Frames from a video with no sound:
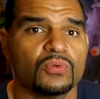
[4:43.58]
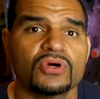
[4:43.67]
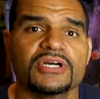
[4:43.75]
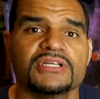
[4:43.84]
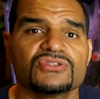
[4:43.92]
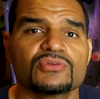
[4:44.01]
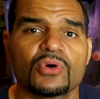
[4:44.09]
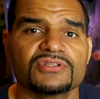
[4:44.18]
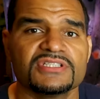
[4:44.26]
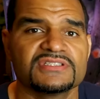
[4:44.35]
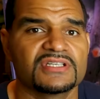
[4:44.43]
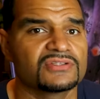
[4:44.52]
We'll get into more
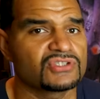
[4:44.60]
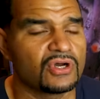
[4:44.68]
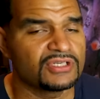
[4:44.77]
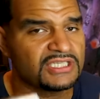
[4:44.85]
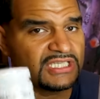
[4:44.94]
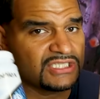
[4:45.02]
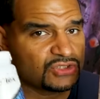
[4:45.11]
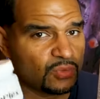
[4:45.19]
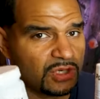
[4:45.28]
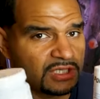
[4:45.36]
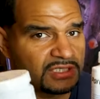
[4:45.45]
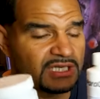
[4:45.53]
details on each
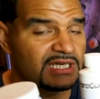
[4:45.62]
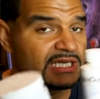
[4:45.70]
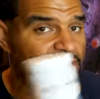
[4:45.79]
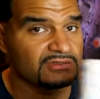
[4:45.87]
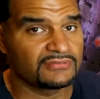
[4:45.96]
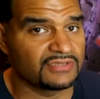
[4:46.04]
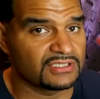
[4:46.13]
one later in the